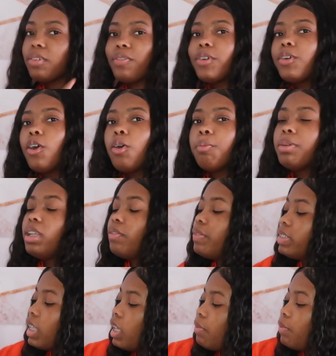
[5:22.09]
if it'll open if
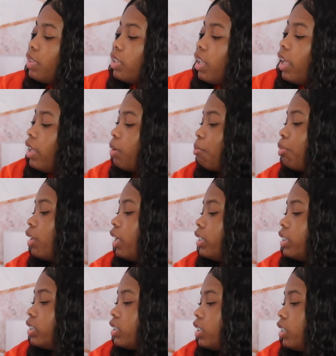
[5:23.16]
not even like plugged
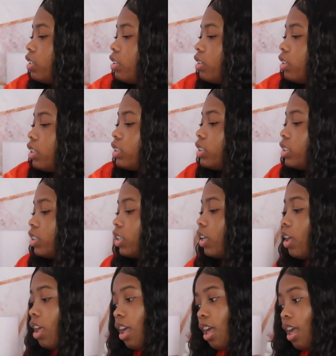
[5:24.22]
into anything. Let's see.
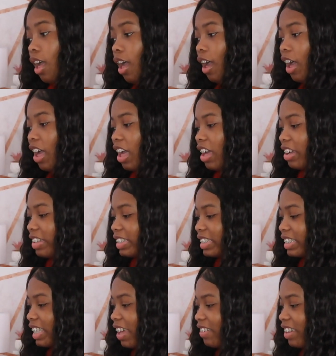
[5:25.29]
Oh
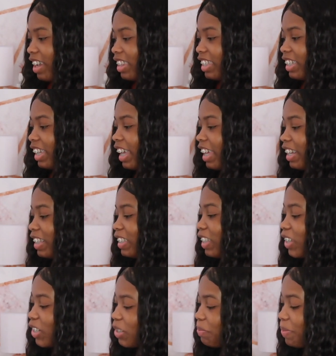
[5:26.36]
snap, yeah, look at
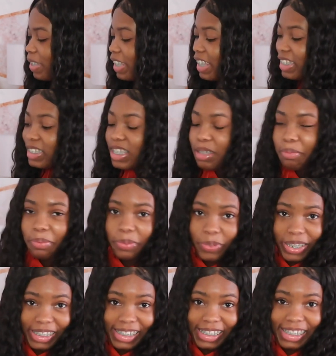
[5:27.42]
it. Okay, it's so
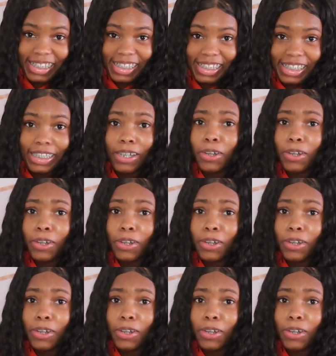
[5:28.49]
pretty.